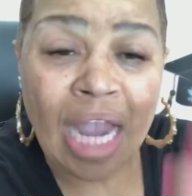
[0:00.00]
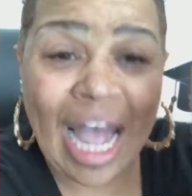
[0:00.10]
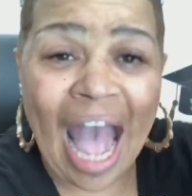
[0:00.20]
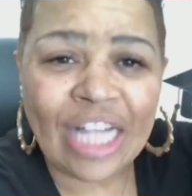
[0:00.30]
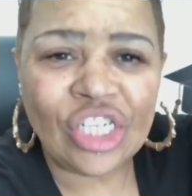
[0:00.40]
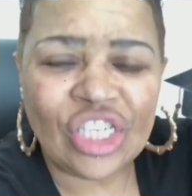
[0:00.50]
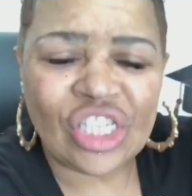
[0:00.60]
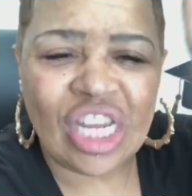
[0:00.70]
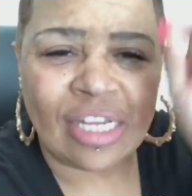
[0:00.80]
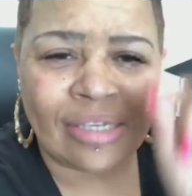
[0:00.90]

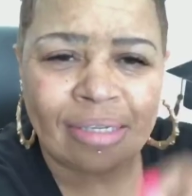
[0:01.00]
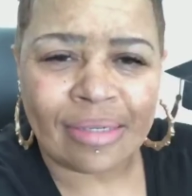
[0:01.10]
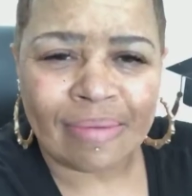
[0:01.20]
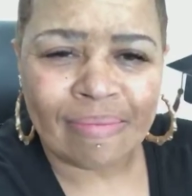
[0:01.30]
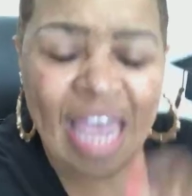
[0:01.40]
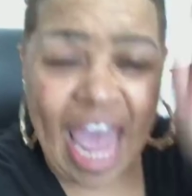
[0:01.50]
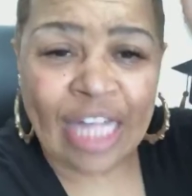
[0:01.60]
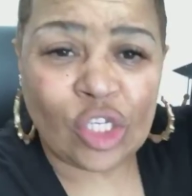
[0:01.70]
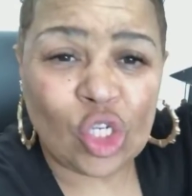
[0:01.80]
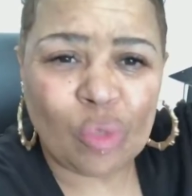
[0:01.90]
Consciousness
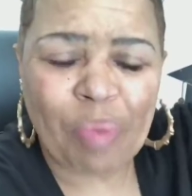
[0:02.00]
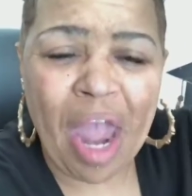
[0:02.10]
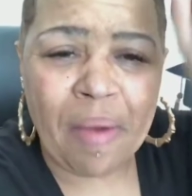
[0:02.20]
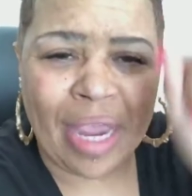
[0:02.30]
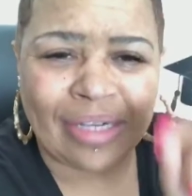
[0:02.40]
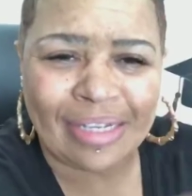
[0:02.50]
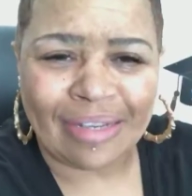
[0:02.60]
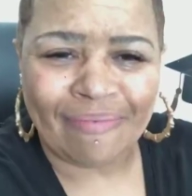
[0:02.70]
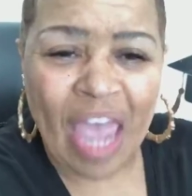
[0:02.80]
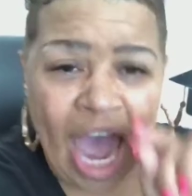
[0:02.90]
and
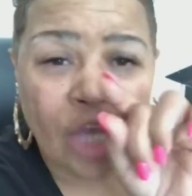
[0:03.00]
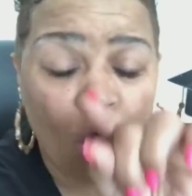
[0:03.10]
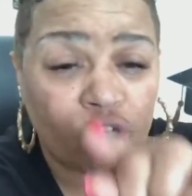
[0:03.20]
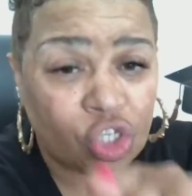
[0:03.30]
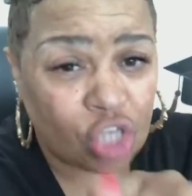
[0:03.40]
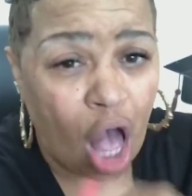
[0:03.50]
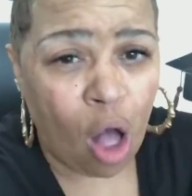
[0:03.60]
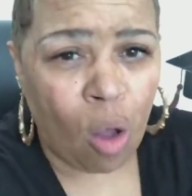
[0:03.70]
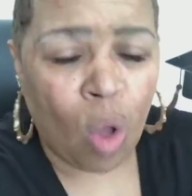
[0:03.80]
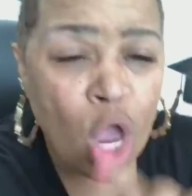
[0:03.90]
spirit and your
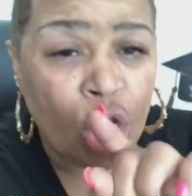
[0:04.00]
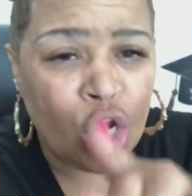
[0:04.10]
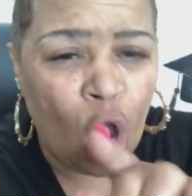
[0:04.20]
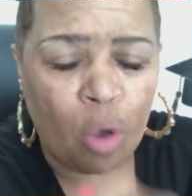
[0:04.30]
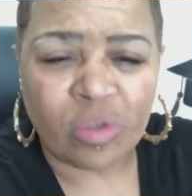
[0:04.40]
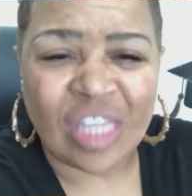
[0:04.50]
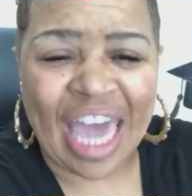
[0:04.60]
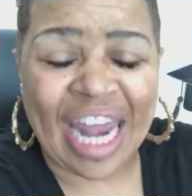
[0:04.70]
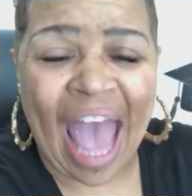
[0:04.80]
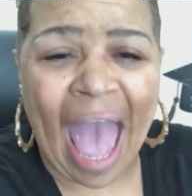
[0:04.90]
soul knows
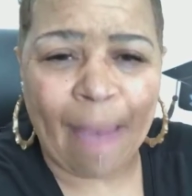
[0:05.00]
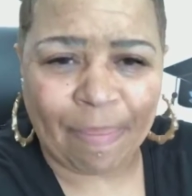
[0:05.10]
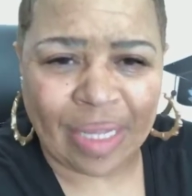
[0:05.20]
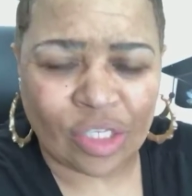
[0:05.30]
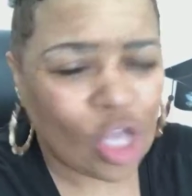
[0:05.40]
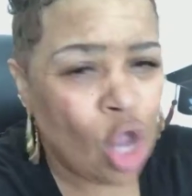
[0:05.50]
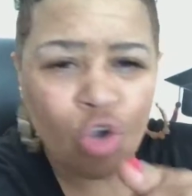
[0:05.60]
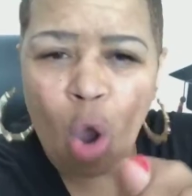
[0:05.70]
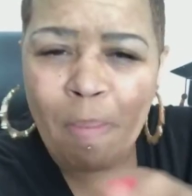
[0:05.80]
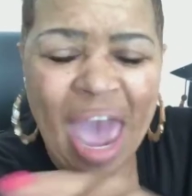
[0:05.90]
that it happens,
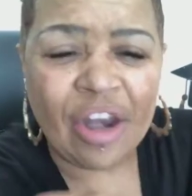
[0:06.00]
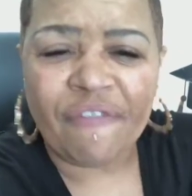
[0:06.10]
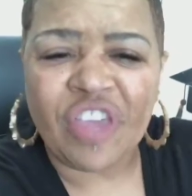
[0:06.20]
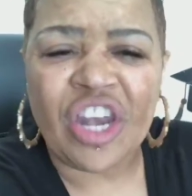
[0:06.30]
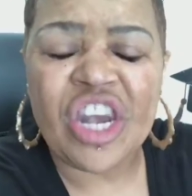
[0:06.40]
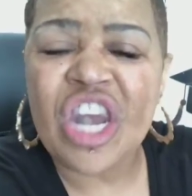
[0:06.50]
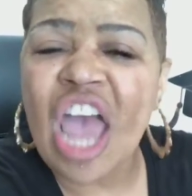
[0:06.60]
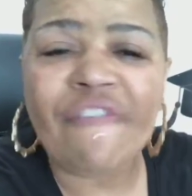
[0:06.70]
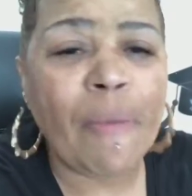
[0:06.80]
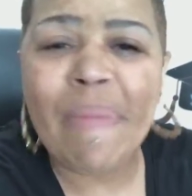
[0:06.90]
no matter if you
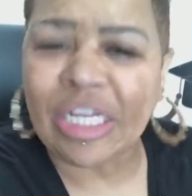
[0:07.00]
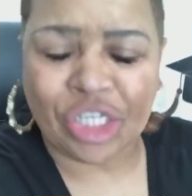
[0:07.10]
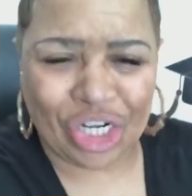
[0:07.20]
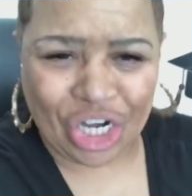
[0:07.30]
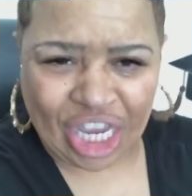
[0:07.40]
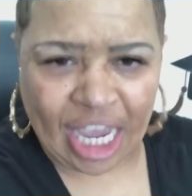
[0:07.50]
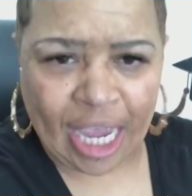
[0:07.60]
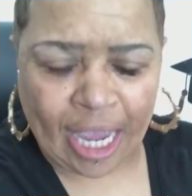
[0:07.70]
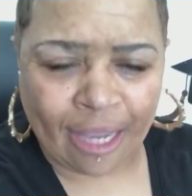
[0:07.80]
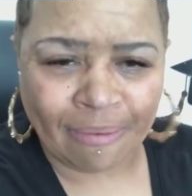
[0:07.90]
never mention it
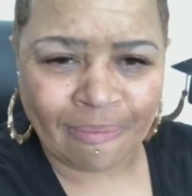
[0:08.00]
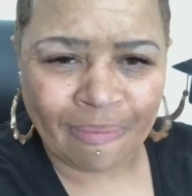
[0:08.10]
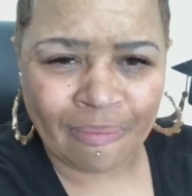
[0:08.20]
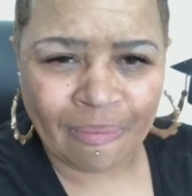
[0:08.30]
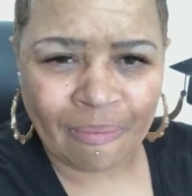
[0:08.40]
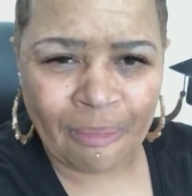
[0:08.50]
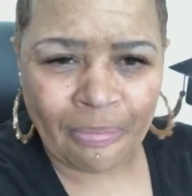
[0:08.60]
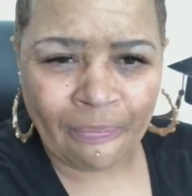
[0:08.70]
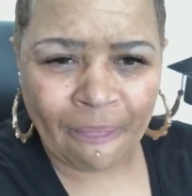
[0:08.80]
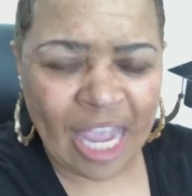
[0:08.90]
again.
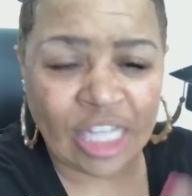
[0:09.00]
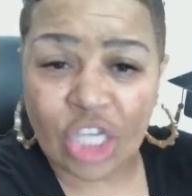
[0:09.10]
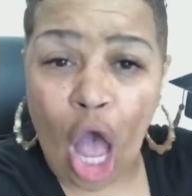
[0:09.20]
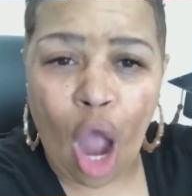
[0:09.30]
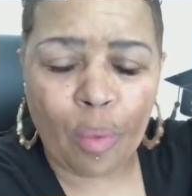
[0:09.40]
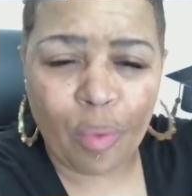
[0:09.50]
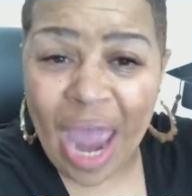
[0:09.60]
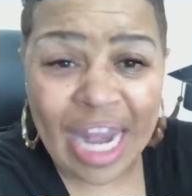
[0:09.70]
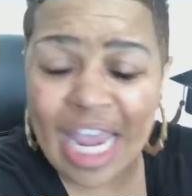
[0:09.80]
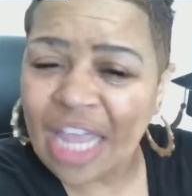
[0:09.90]
It's
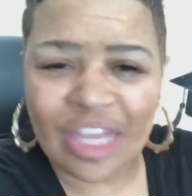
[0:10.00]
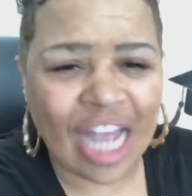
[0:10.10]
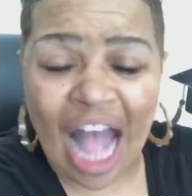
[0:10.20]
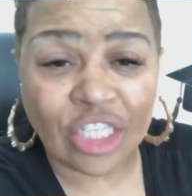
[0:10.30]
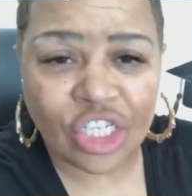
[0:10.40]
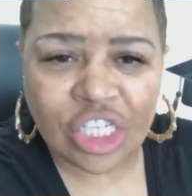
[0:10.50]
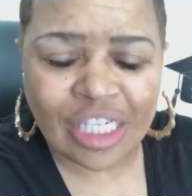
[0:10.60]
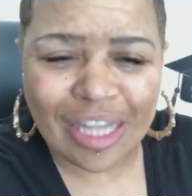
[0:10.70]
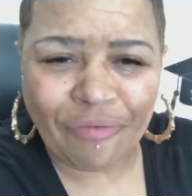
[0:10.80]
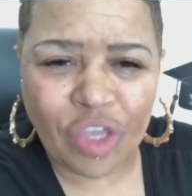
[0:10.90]
already in the
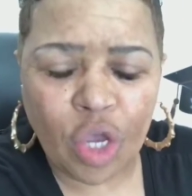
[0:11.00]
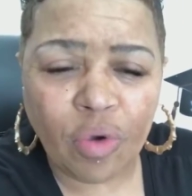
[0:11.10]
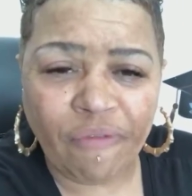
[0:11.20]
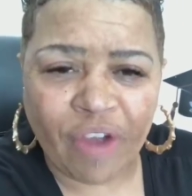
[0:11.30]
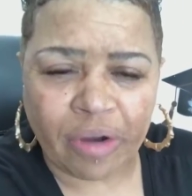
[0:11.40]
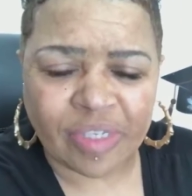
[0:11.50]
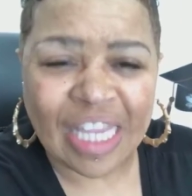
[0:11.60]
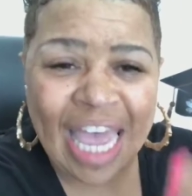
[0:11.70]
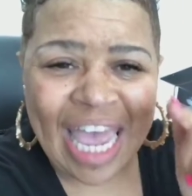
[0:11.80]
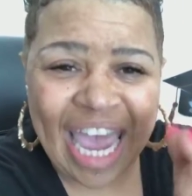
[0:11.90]
consciousness of the universe.
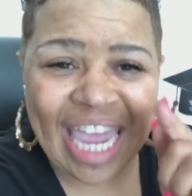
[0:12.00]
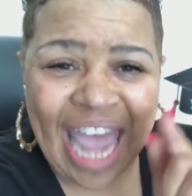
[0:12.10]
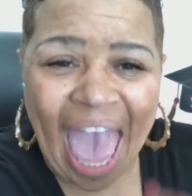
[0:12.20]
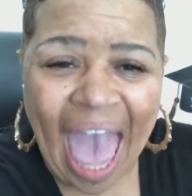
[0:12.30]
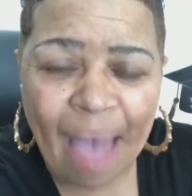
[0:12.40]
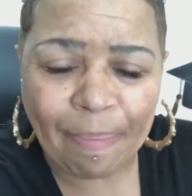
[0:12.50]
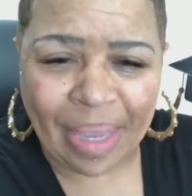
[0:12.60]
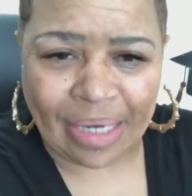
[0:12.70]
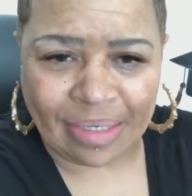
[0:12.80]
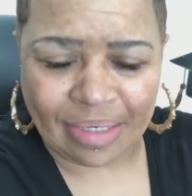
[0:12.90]
It
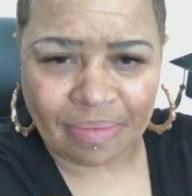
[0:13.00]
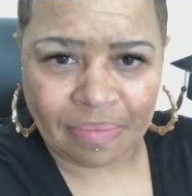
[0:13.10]
happened.